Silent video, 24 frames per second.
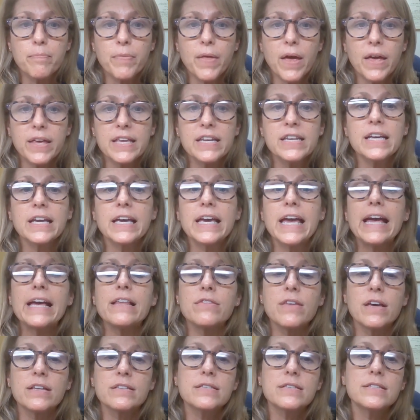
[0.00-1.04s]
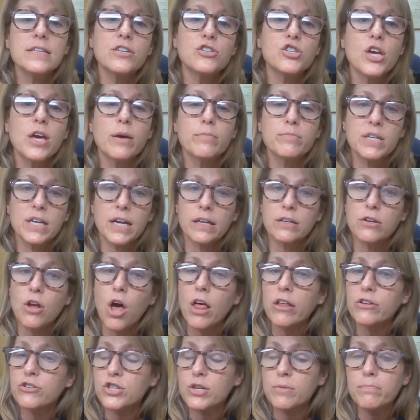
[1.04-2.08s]
indicate that CGM
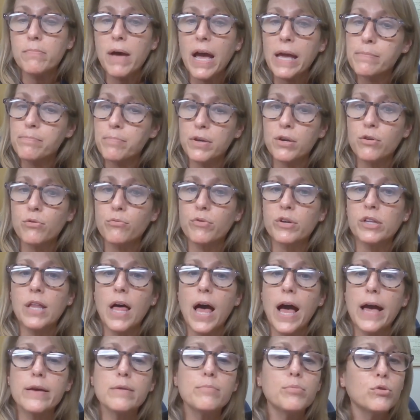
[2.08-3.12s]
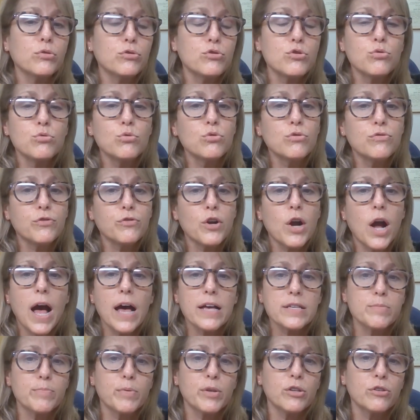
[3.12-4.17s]
technology might be a reliable tool for
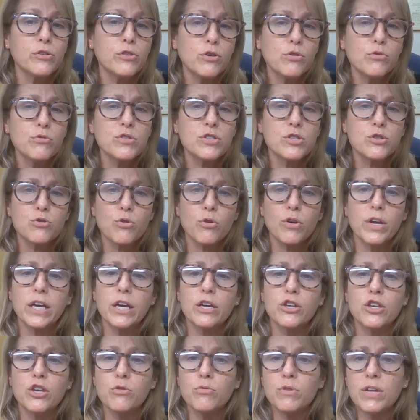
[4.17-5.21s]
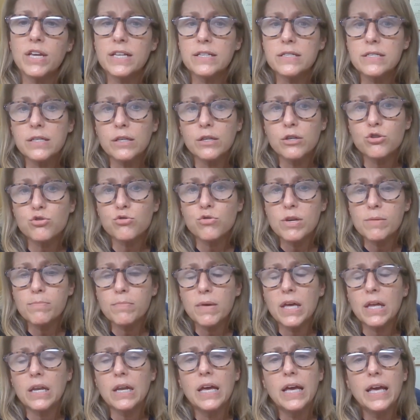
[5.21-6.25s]
hospital use during acute insulin
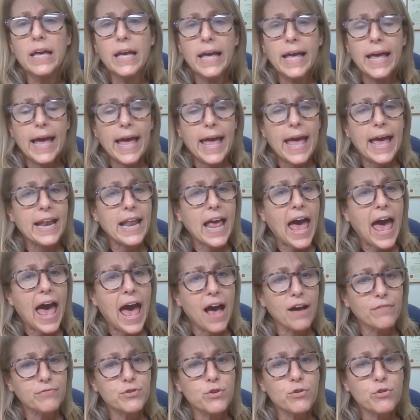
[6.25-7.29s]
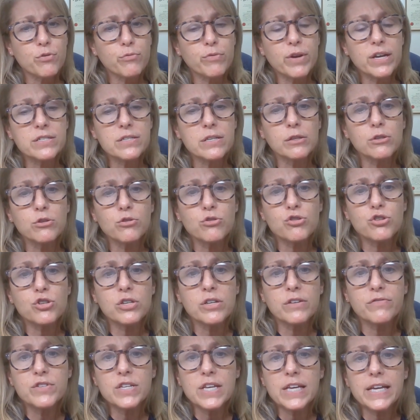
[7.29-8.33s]
treatment and after the resolution
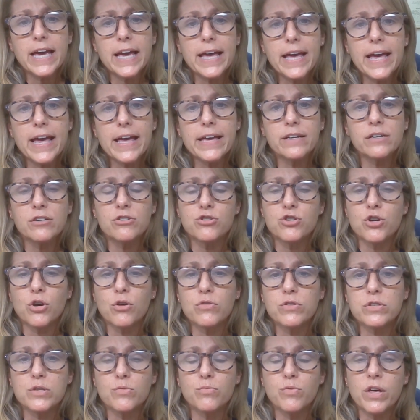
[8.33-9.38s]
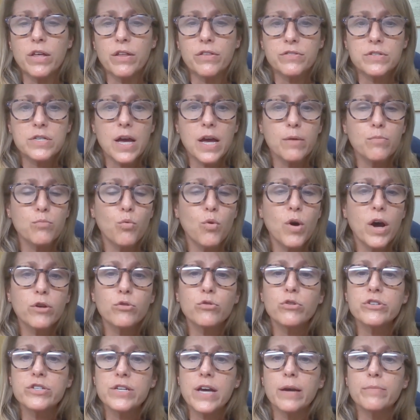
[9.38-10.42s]
of DKA in adults with type 1
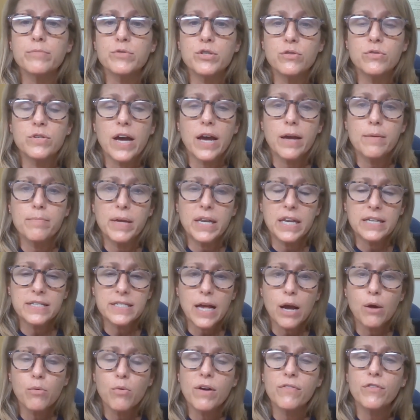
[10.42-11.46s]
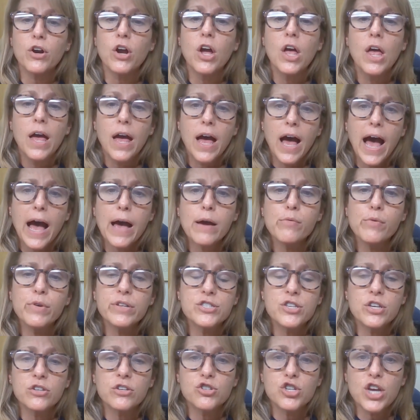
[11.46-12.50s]
or type 2 diabetes. However, I would
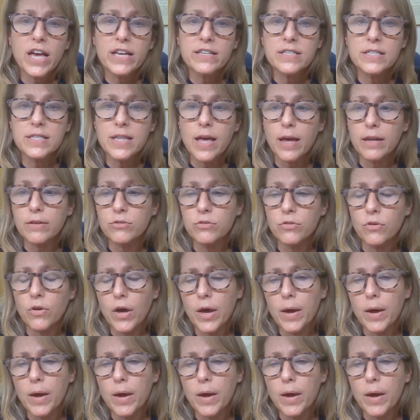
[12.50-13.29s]
suggest that